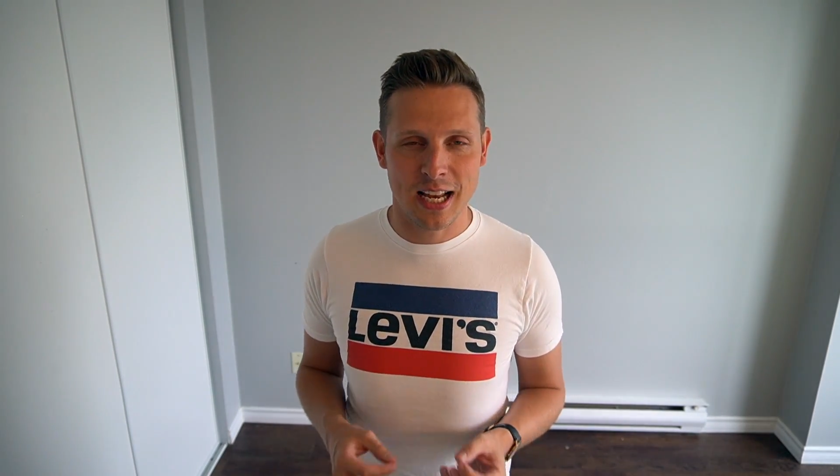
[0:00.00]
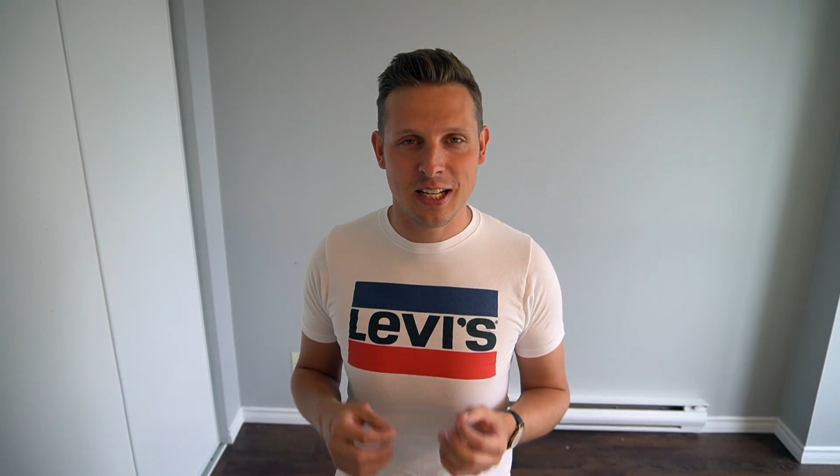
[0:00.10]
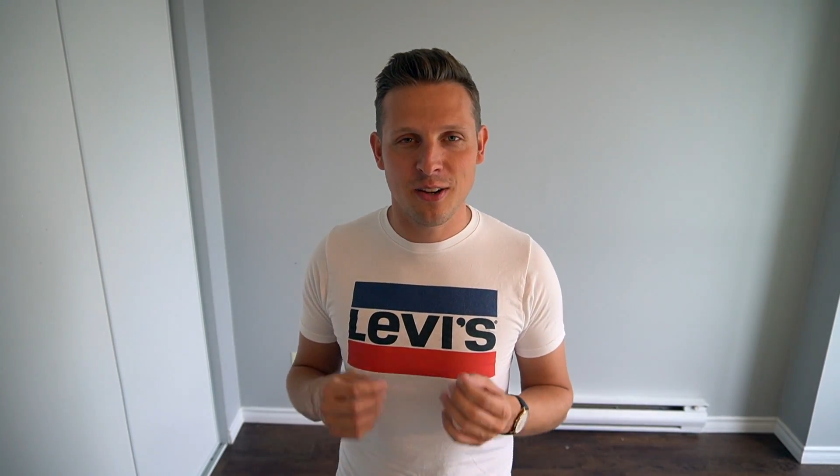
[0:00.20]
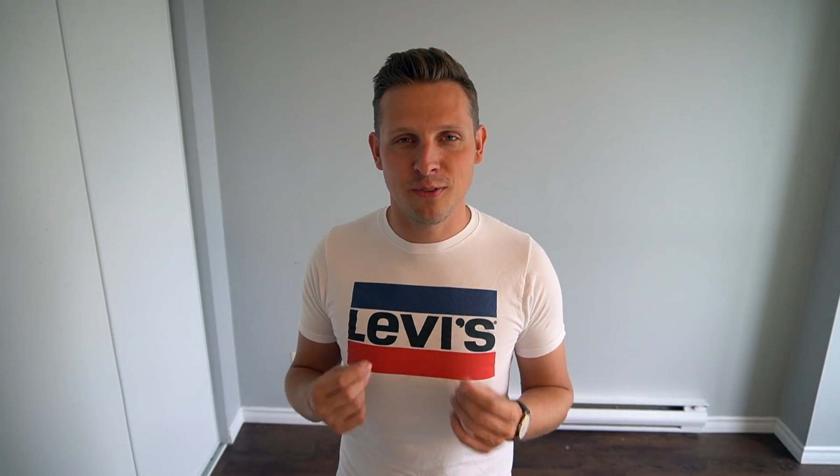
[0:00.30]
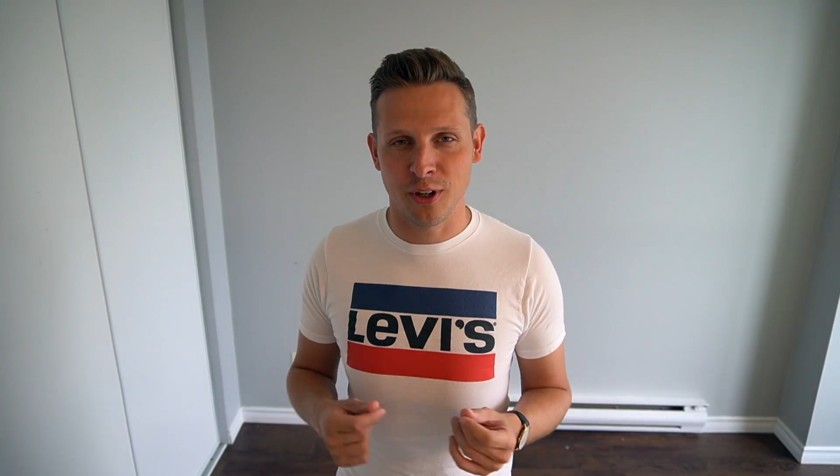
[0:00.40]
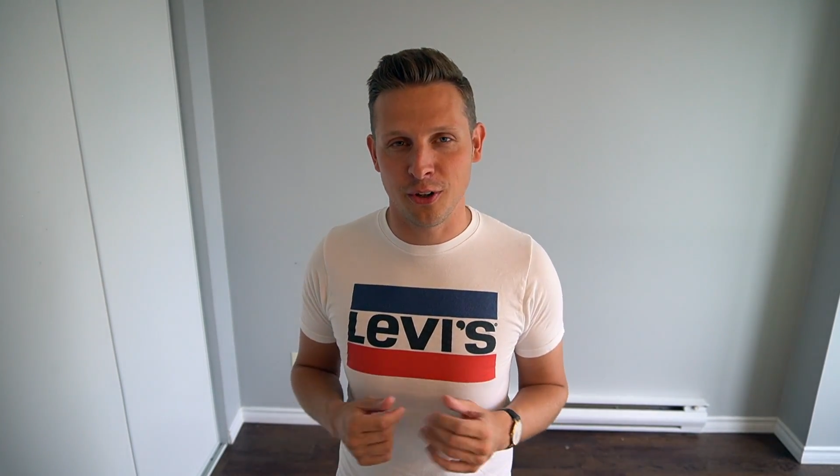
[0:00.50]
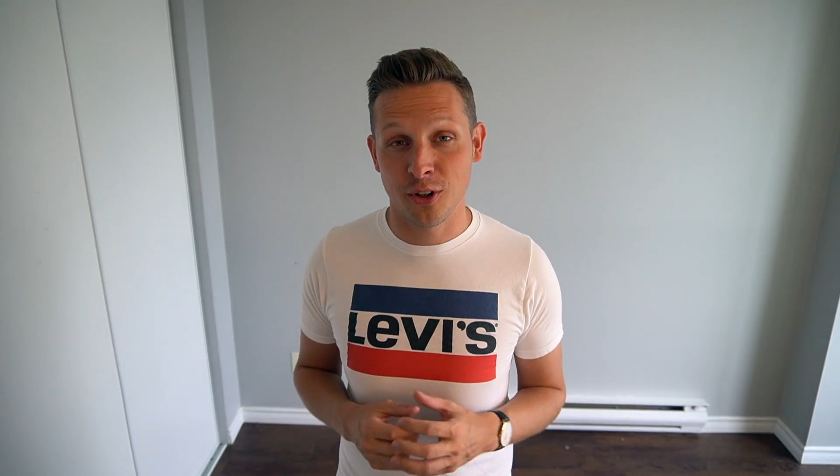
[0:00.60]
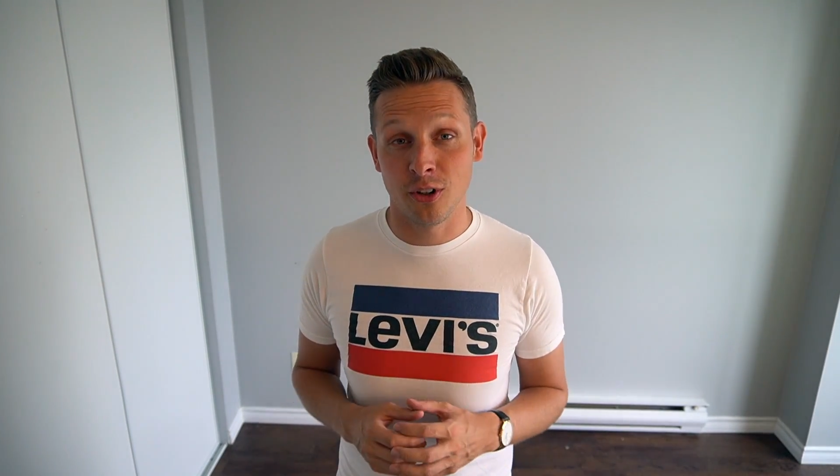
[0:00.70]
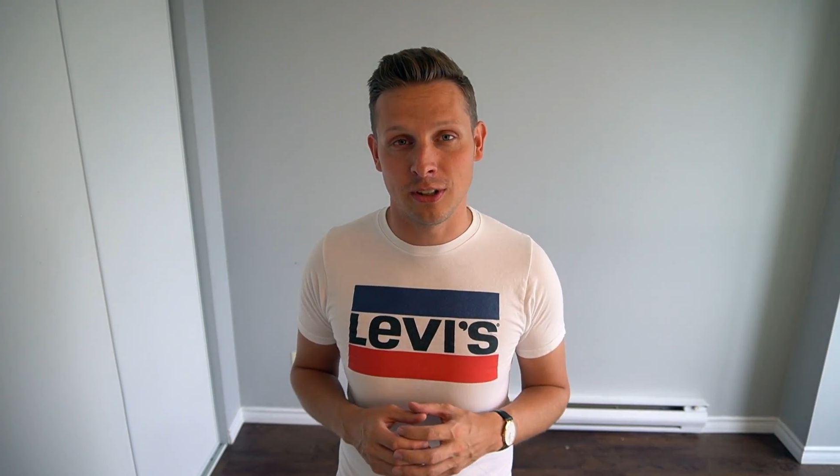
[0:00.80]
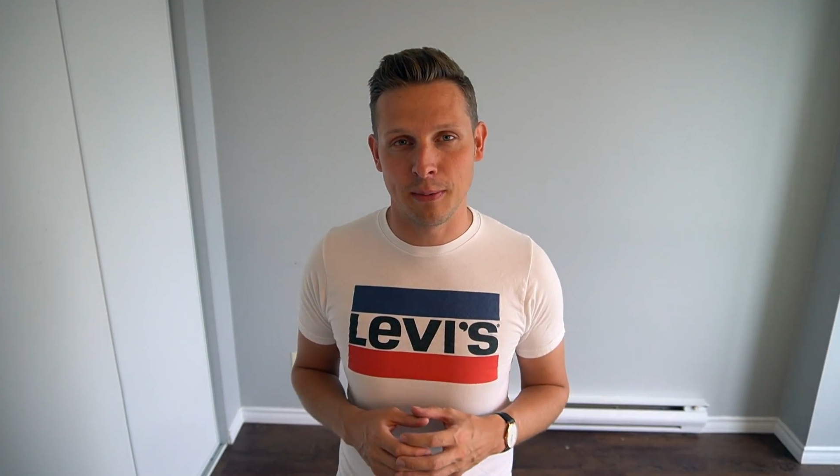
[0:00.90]
and their very
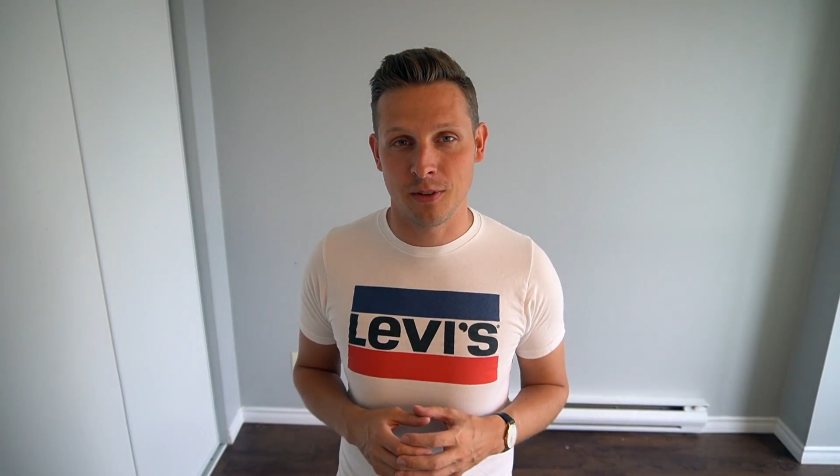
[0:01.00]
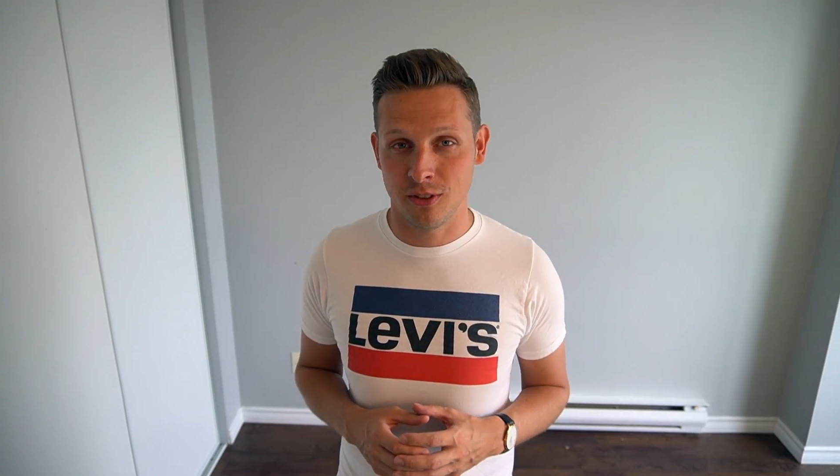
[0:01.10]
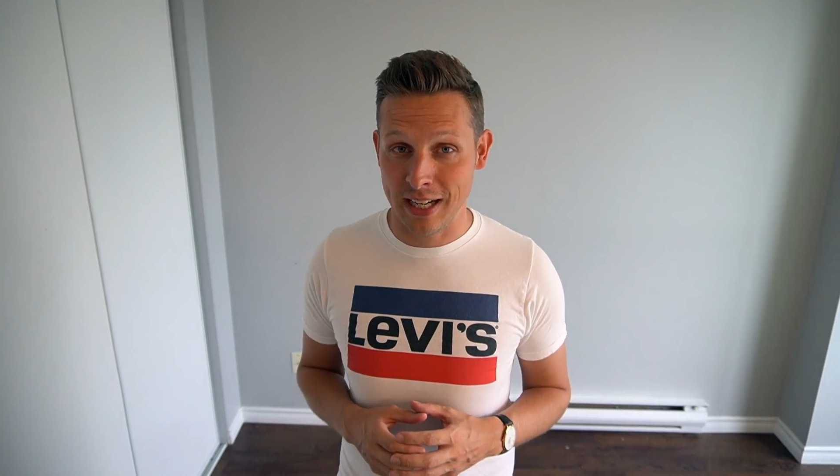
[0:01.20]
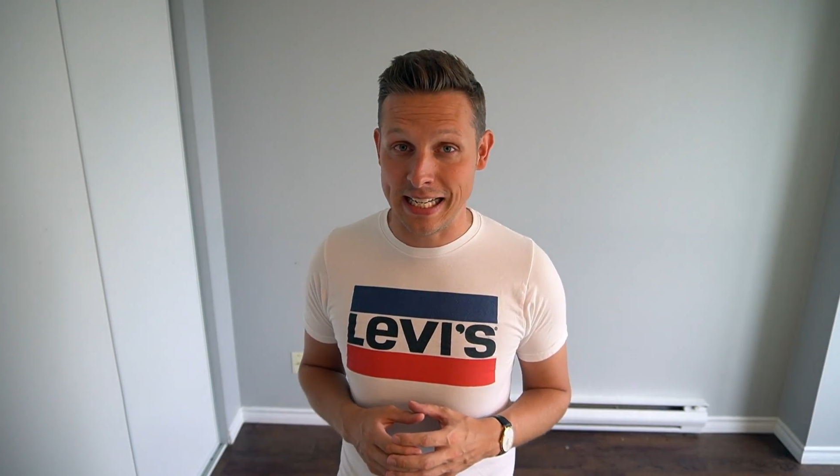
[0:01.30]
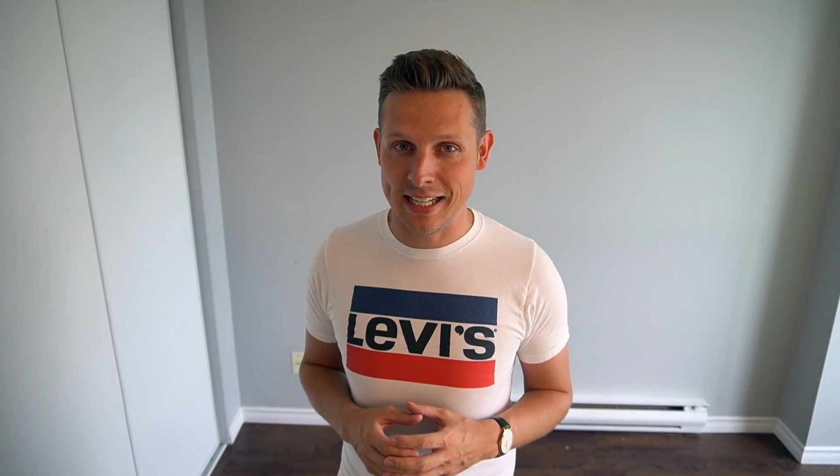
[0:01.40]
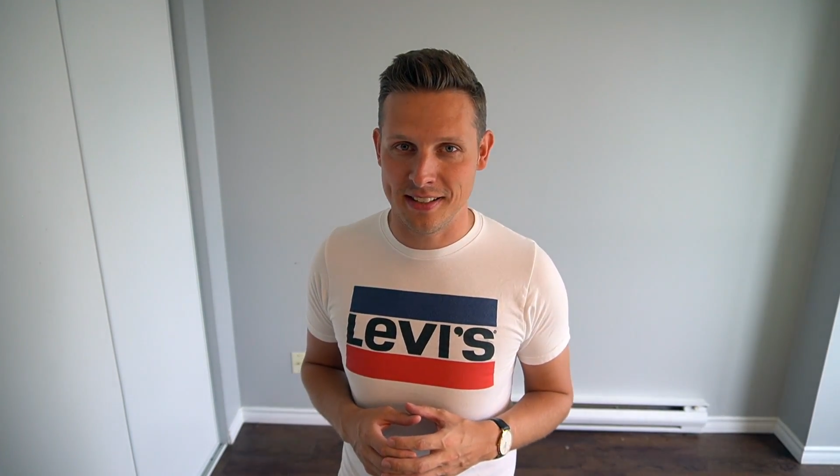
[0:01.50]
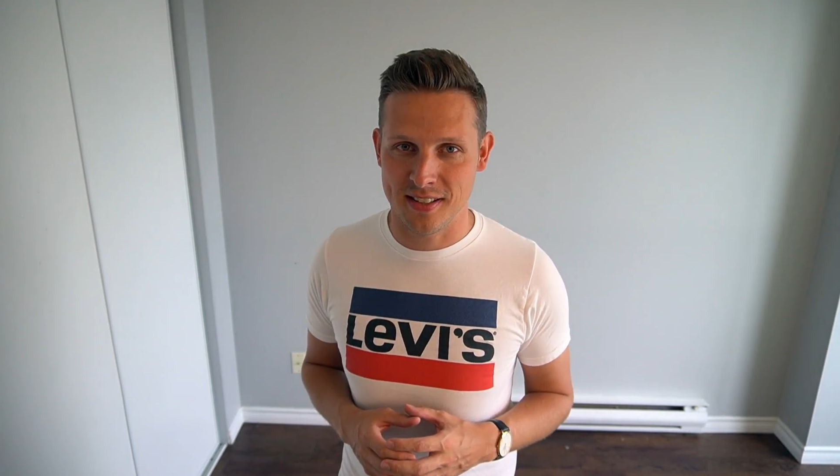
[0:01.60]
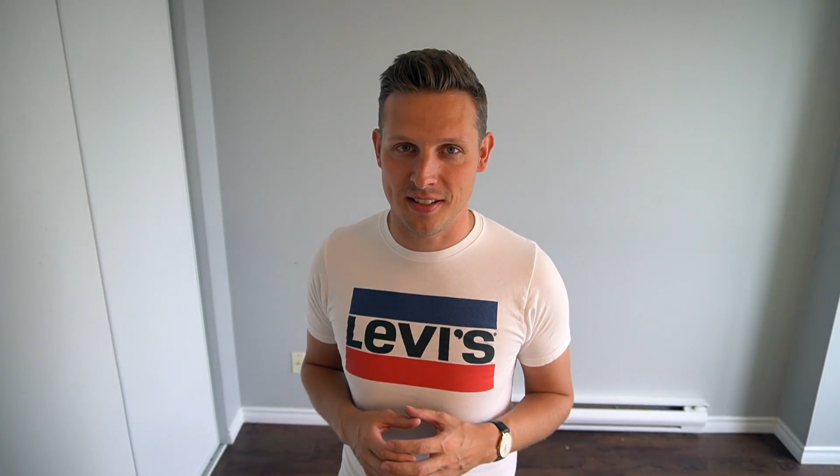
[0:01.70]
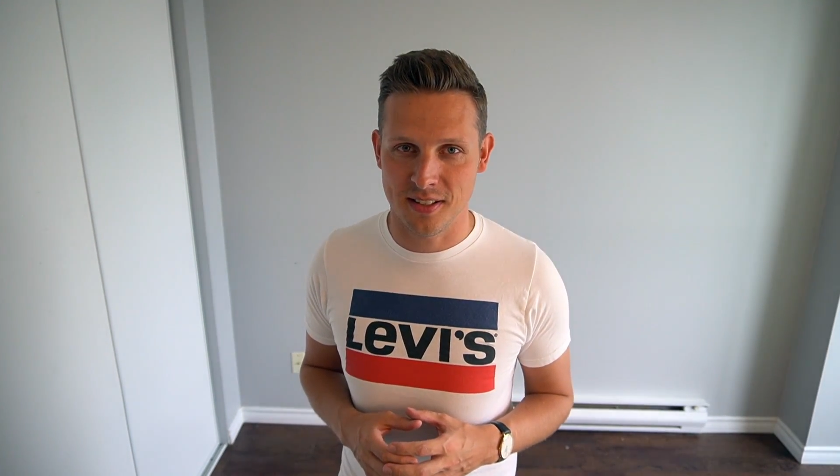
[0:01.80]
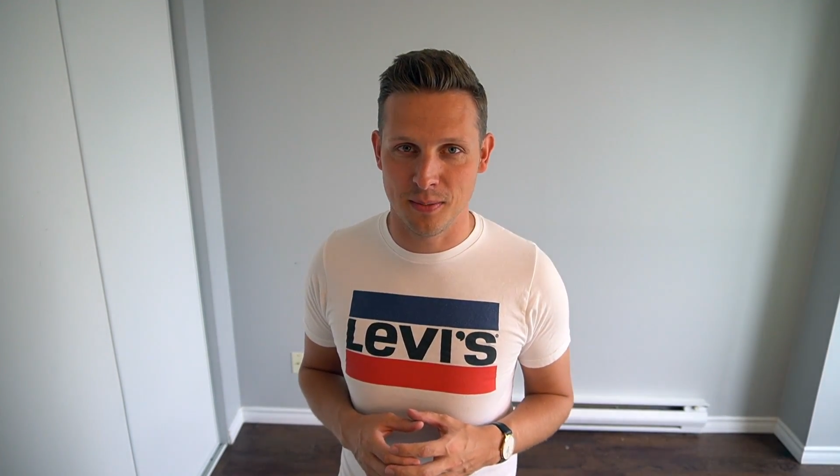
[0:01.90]
corrupt rating
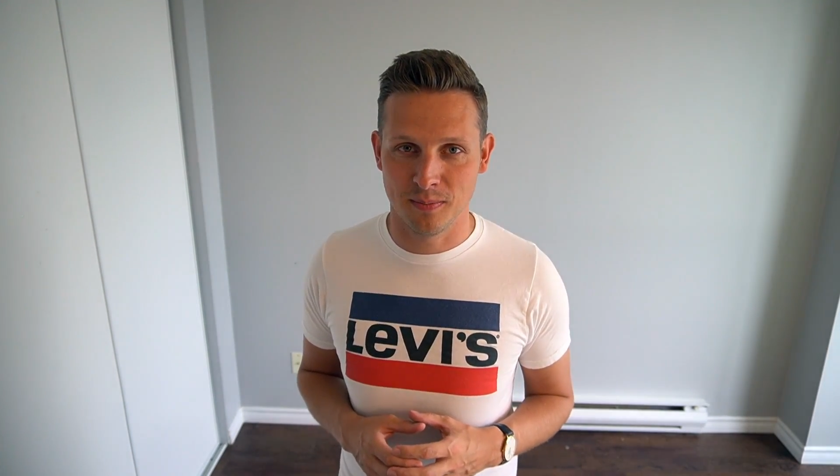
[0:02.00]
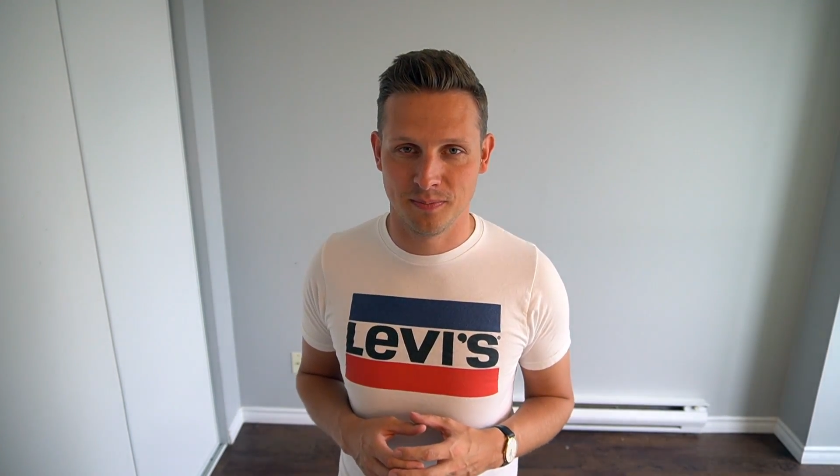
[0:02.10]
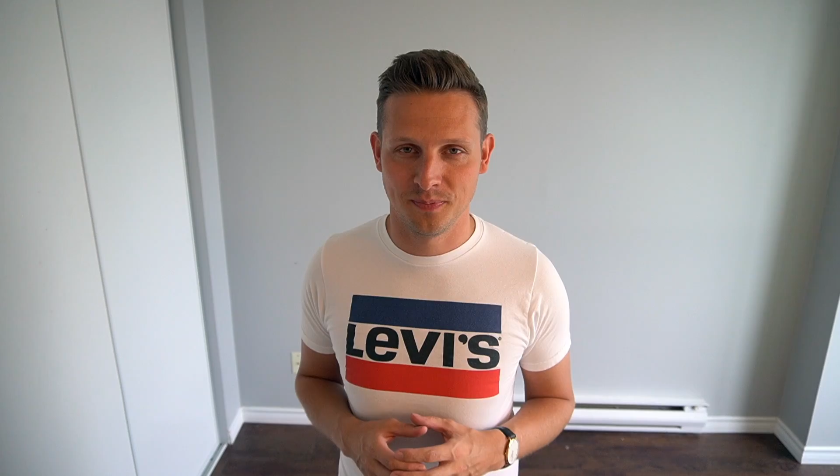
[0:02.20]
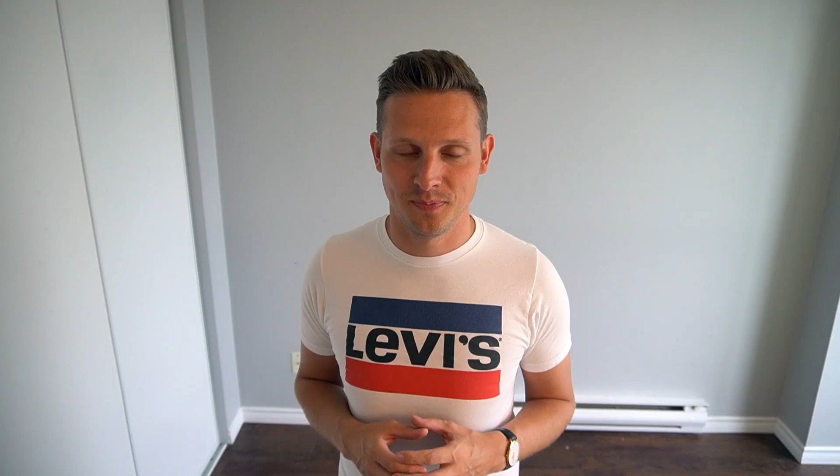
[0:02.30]
system.